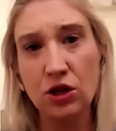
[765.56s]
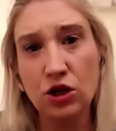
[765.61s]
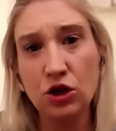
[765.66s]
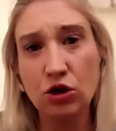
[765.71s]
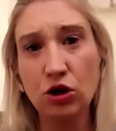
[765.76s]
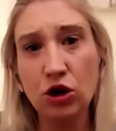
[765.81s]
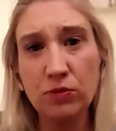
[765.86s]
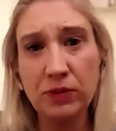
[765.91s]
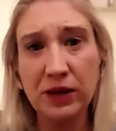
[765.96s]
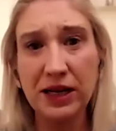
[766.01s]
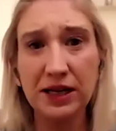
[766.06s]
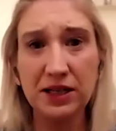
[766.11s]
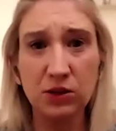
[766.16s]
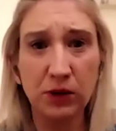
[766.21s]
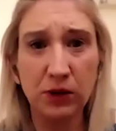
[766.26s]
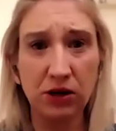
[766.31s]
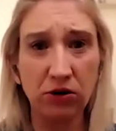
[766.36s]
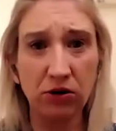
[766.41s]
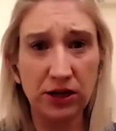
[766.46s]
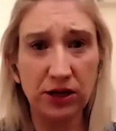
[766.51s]
You're going to be
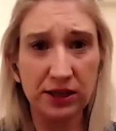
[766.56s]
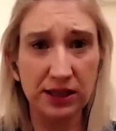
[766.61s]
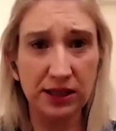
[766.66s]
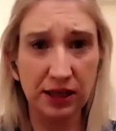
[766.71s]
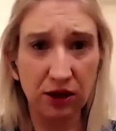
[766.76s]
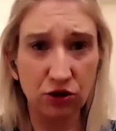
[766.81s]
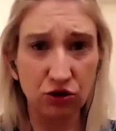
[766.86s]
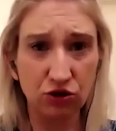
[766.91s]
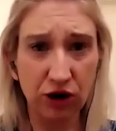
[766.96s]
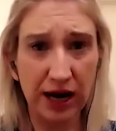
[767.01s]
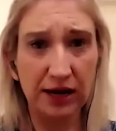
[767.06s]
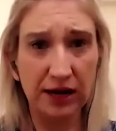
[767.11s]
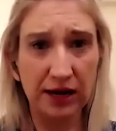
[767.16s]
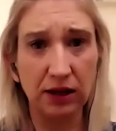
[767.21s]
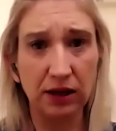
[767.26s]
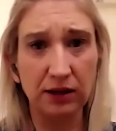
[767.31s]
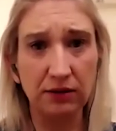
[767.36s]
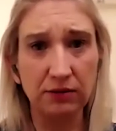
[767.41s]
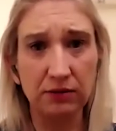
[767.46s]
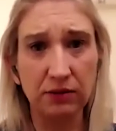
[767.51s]
experiencing
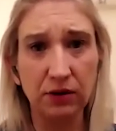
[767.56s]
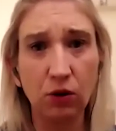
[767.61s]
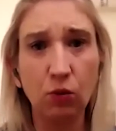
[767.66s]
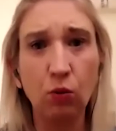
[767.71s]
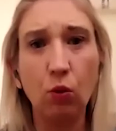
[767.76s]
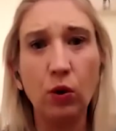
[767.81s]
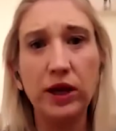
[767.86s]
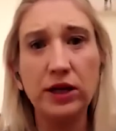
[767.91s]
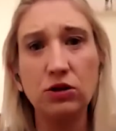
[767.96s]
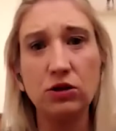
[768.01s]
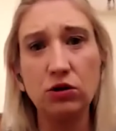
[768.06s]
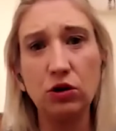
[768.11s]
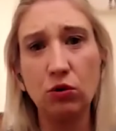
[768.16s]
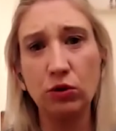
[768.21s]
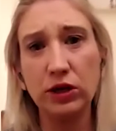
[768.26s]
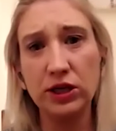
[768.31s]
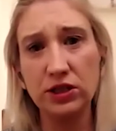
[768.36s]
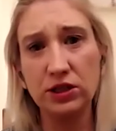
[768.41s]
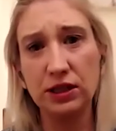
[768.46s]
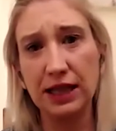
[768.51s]
adrenaline when you go
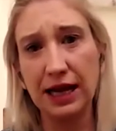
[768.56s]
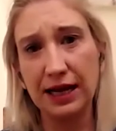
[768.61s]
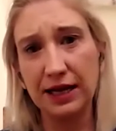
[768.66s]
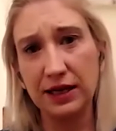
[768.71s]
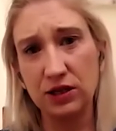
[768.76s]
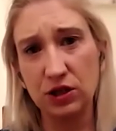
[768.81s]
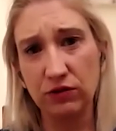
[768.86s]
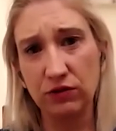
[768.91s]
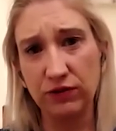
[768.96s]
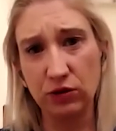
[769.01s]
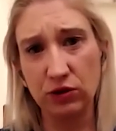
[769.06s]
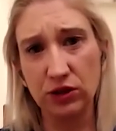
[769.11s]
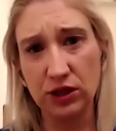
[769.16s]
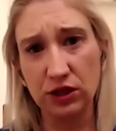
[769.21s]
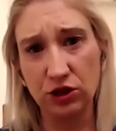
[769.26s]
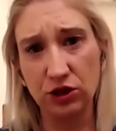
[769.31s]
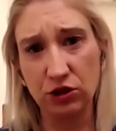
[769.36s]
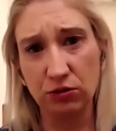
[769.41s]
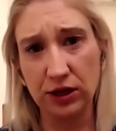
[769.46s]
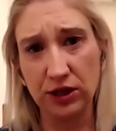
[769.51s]
into that interview
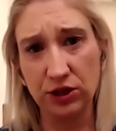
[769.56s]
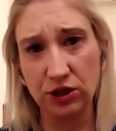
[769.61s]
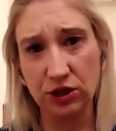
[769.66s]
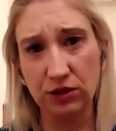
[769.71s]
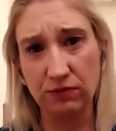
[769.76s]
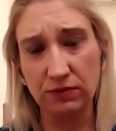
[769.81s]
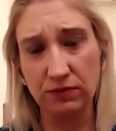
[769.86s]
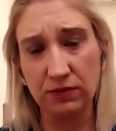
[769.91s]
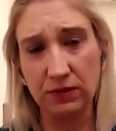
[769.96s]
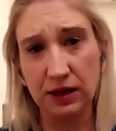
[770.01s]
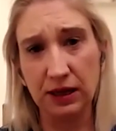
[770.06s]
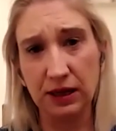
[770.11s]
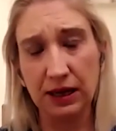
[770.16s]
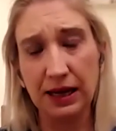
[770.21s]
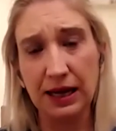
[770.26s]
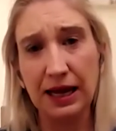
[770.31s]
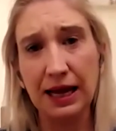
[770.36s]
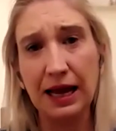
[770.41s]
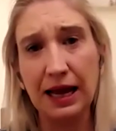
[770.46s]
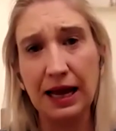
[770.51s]
situation.
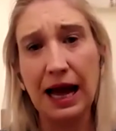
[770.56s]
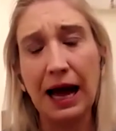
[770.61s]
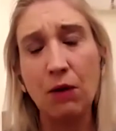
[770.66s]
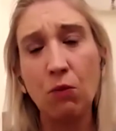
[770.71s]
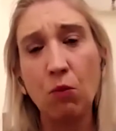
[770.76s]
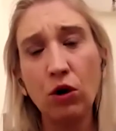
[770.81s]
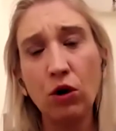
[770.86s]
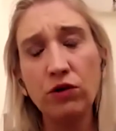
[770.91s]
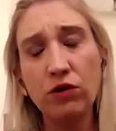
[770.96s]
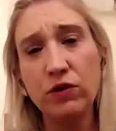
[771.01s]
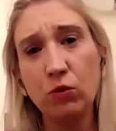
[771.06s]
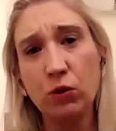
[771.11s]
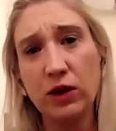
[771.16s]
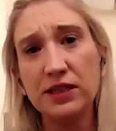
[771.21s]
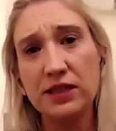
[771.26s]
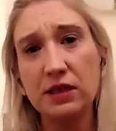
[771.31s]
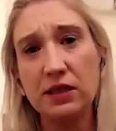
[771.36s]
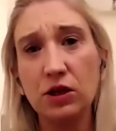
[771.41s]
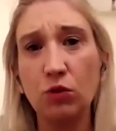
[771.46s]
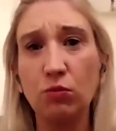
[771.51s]
And one of the
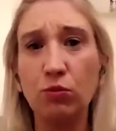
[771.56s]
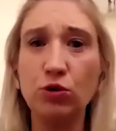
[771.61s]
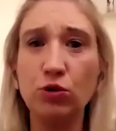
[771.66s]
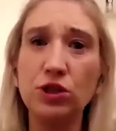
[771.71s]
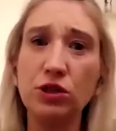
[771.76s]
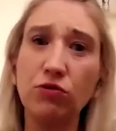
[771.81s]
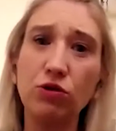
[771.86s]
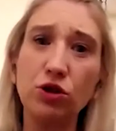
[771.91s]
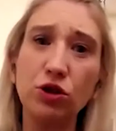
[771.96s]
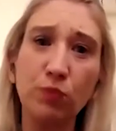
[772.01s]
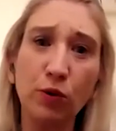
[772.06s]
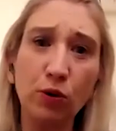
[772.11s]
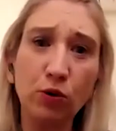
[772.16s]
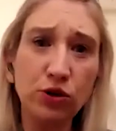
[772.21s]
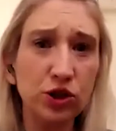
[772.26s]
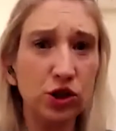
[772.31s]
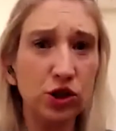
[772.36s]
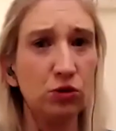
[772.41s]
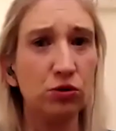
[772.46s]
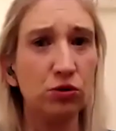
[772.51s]
ways that your body
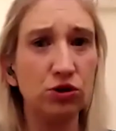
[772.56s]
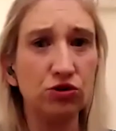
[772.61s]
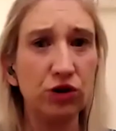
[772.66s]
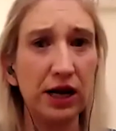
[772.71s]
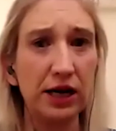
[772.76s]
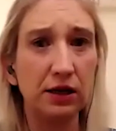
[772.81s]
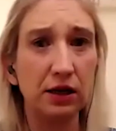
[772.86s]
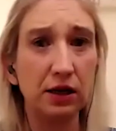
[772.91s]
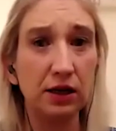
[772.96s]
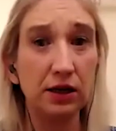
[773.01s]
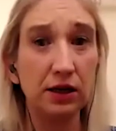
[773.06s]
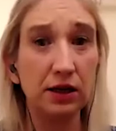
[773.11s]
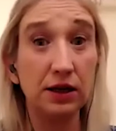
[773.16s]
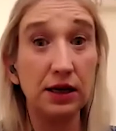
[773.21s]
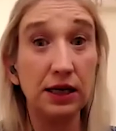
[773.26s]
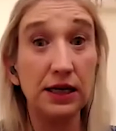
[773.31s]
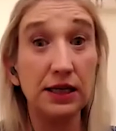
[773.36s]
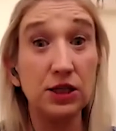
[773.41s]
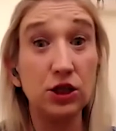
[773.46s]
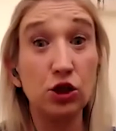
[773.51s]
responds to adrenaline
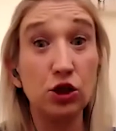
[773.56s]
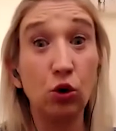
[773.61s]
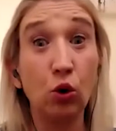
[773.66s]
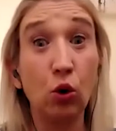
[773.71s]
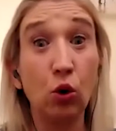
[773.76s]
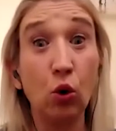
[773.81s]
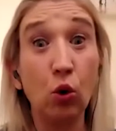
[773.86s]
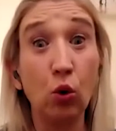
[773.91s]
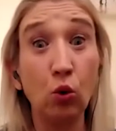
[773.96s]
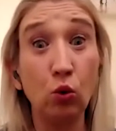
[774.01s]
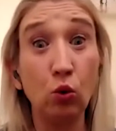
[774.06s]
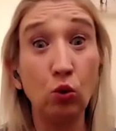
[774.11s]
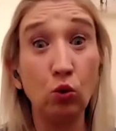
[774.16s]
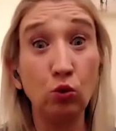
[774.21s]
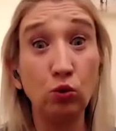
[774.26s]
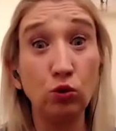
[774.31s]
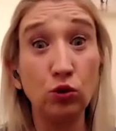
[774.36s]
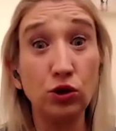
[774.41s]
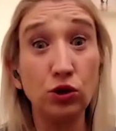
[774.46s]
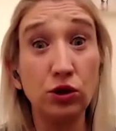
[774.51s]
is to
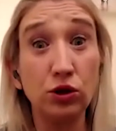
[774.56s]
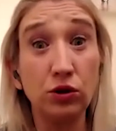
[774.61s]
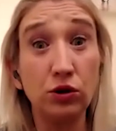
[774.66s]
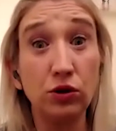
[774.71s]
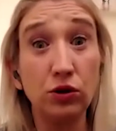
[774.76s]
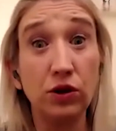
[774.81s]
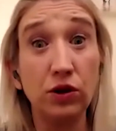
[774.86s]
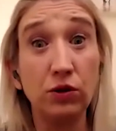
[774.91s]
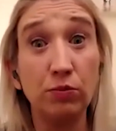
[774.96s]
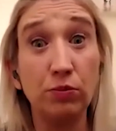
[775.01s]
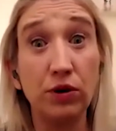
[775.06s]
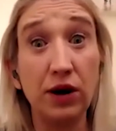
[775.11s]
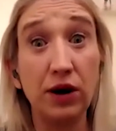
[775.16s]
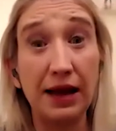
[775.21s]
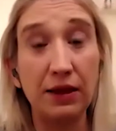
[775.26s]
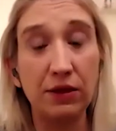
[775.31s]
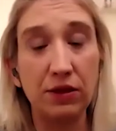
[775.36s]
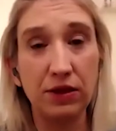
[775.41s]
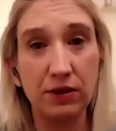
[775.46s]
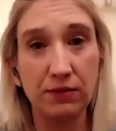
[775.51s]
hold the
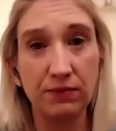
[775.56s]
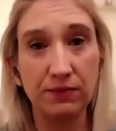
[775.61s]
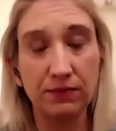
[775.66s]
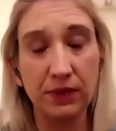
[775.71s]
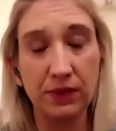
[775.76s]
breath.